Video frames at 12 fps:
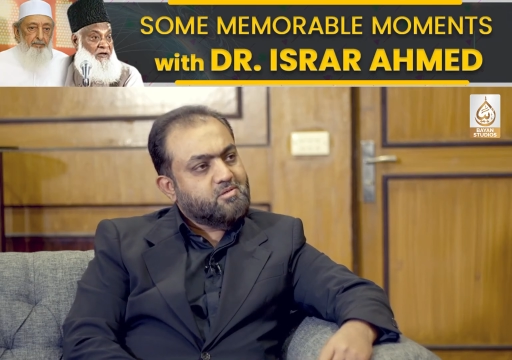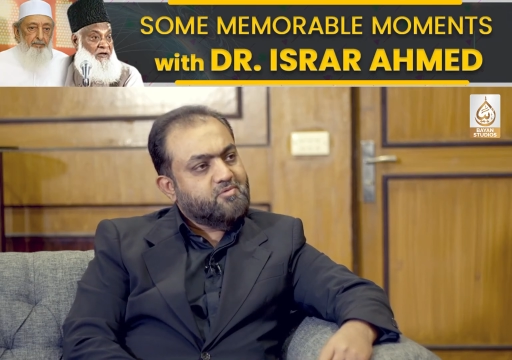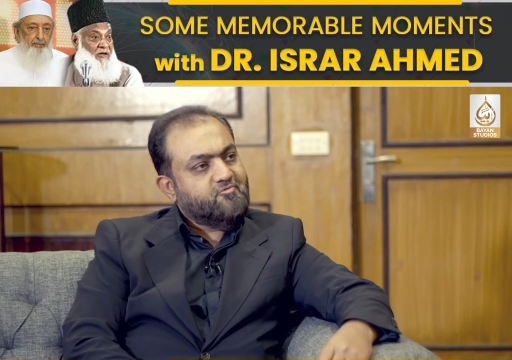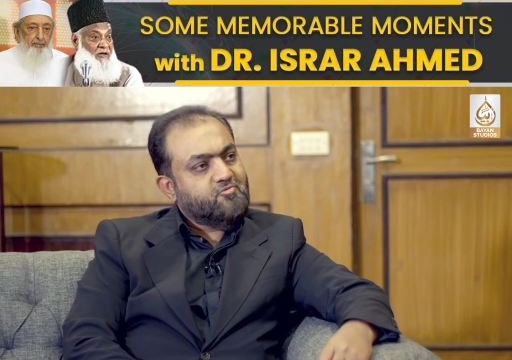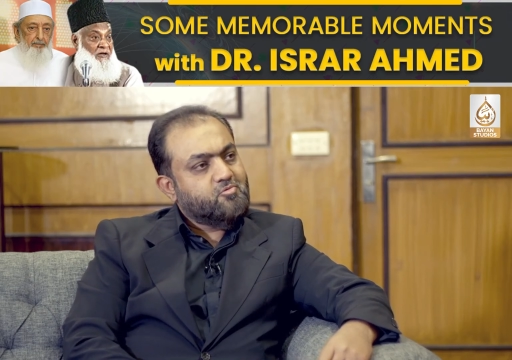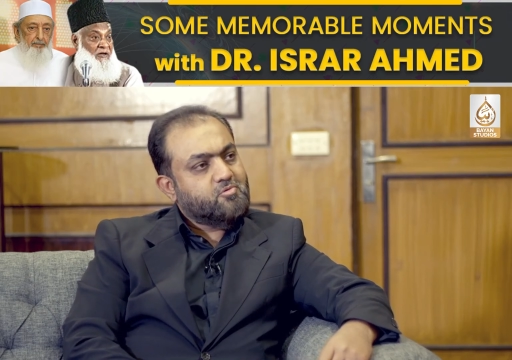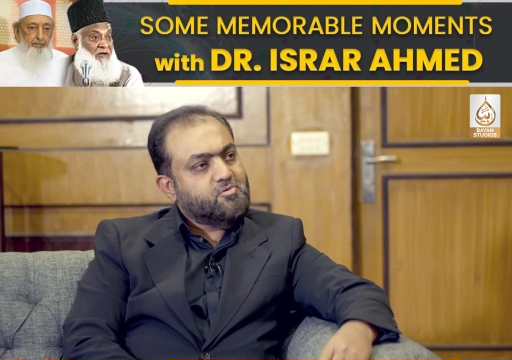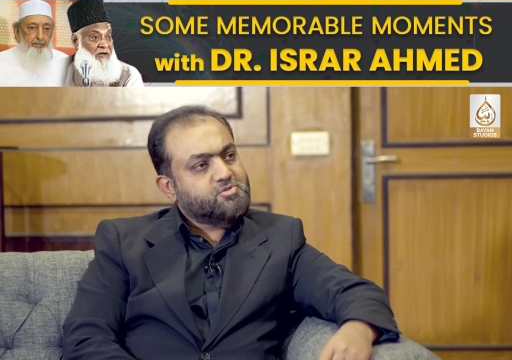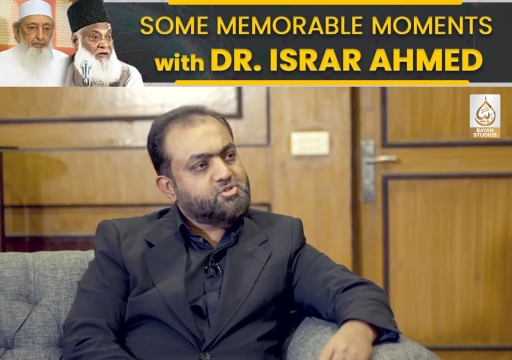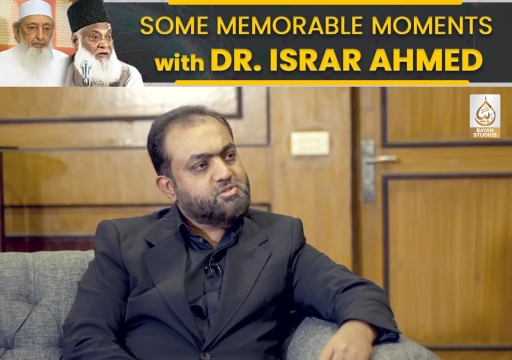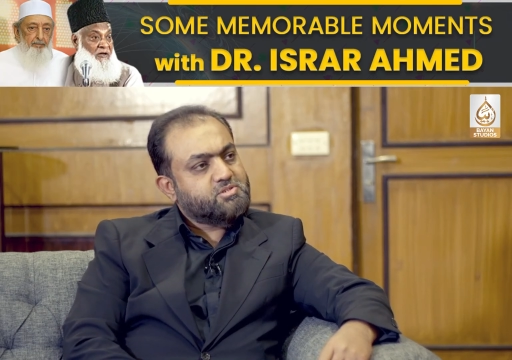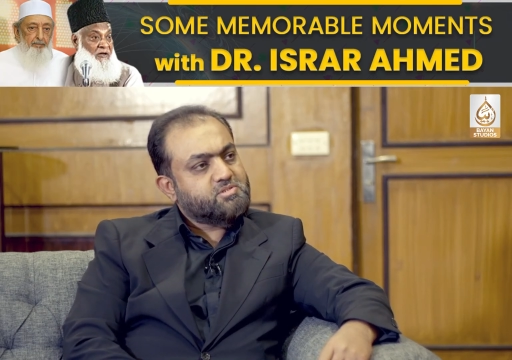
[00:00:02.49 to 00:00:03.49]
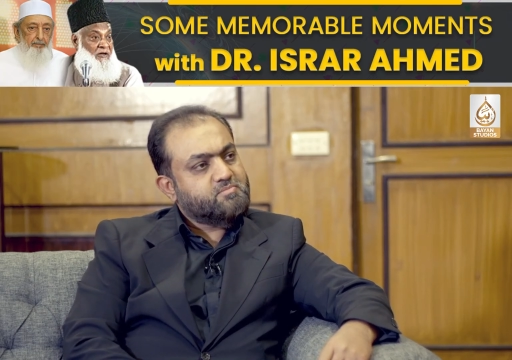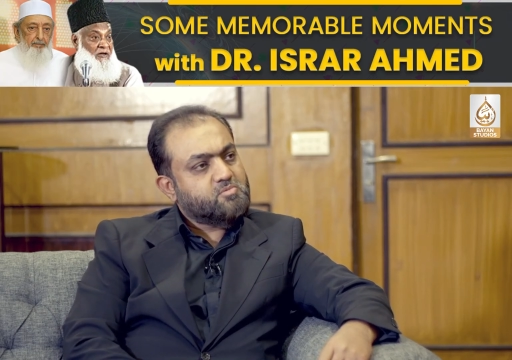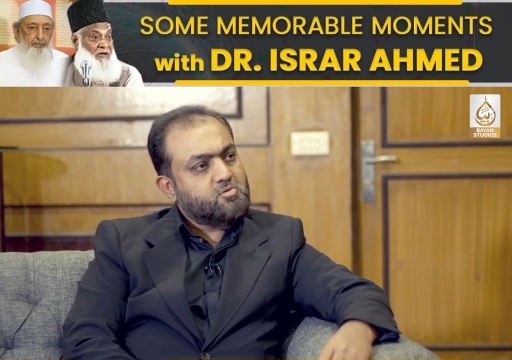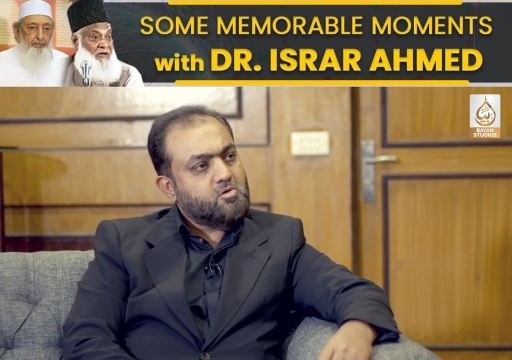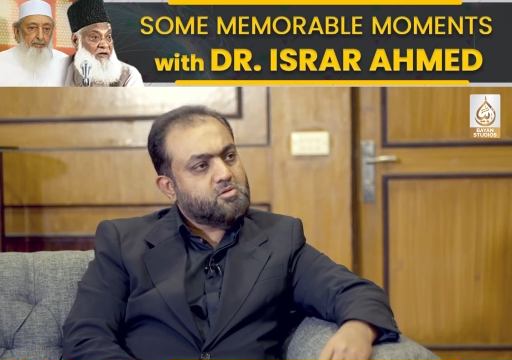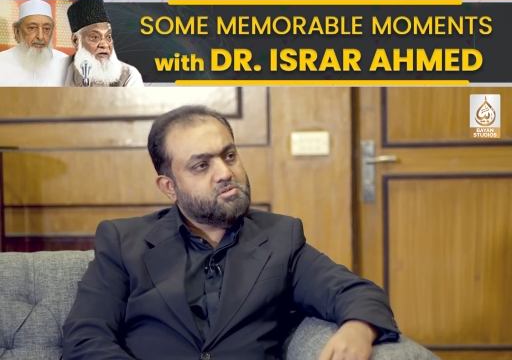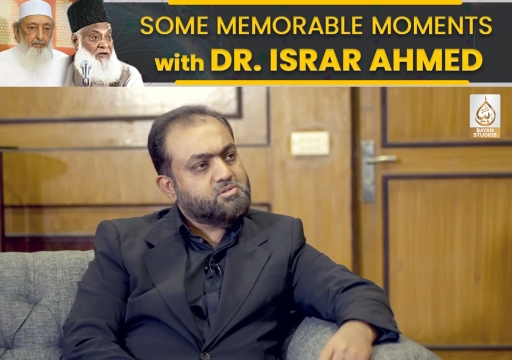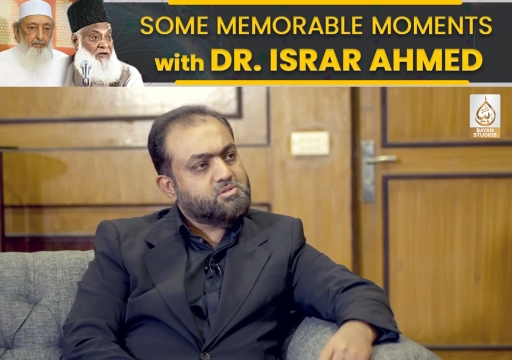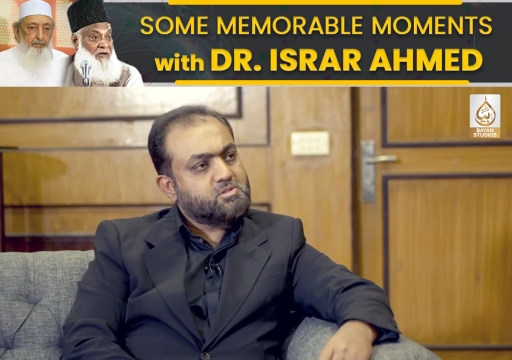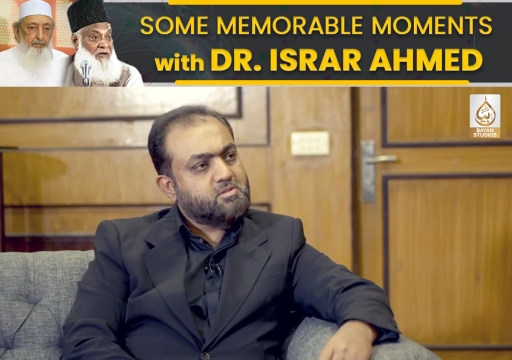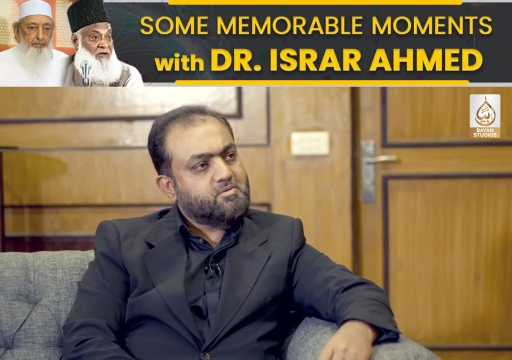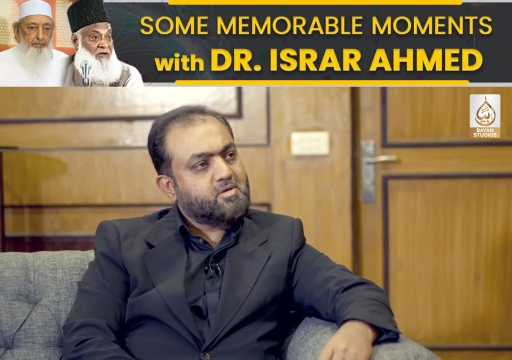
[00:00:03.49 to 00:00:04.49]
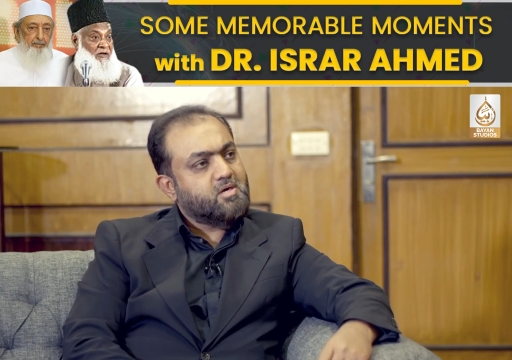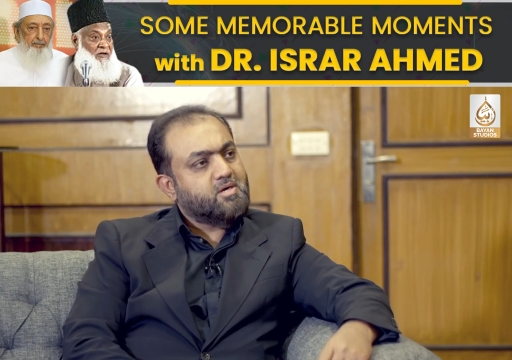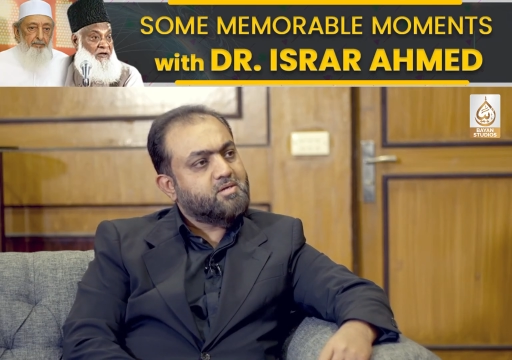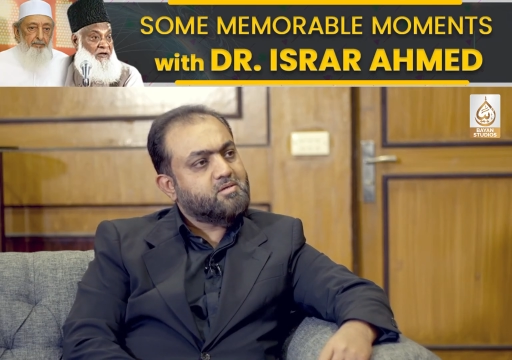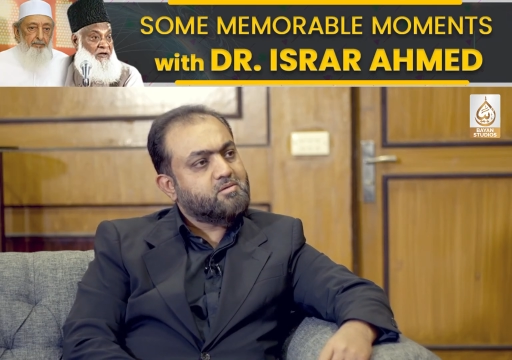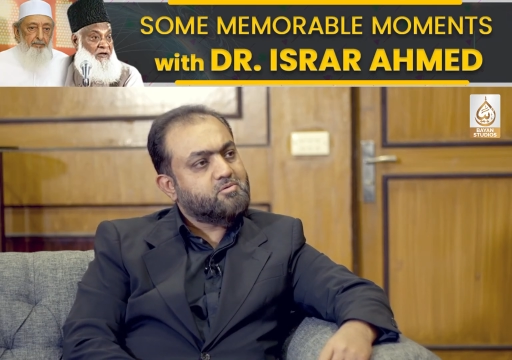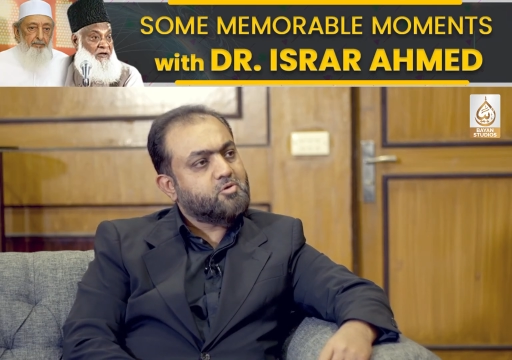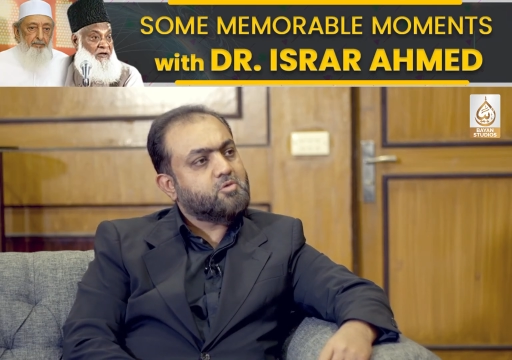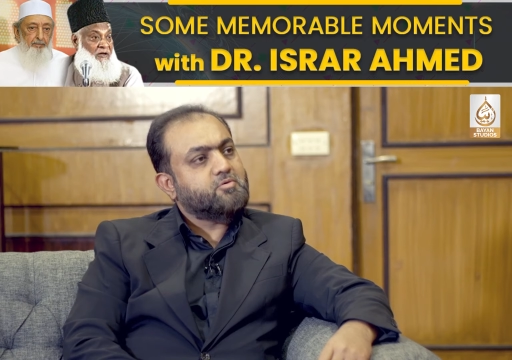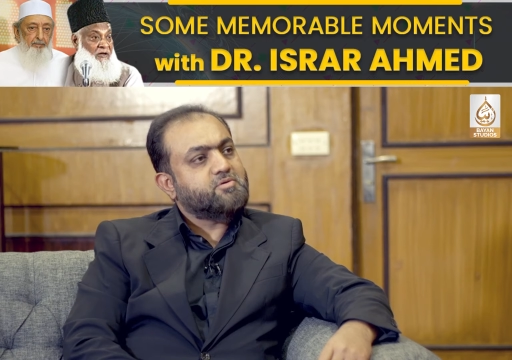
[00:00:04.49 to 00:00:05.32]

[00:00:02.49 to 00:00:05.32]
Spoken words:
if you could share some thoughts regarding Dr.